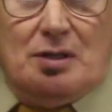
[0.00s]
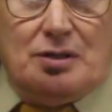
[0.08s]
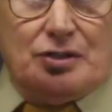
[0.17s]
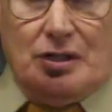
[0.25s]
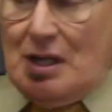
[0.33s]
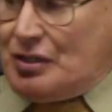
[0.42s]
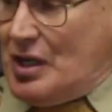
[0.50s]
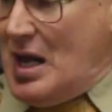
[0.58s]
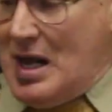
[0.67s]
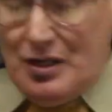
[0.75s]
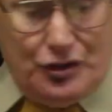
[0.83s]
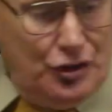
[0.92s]
See, that's a
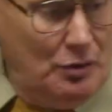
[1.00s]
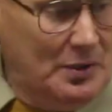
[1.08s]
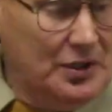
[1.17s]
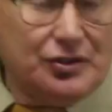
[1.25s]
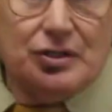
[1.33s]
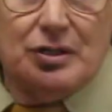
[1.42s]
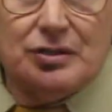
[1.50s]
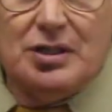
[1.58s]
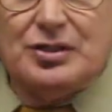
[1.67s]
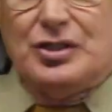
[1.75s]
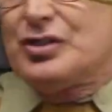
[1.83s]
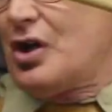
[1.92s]
hand tool, but
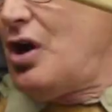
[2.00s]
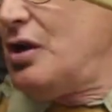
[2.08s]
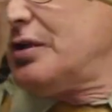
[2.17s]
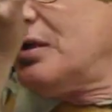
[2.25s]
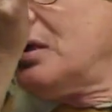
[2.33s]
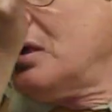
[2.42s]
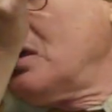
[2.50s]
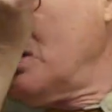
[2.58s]
this is called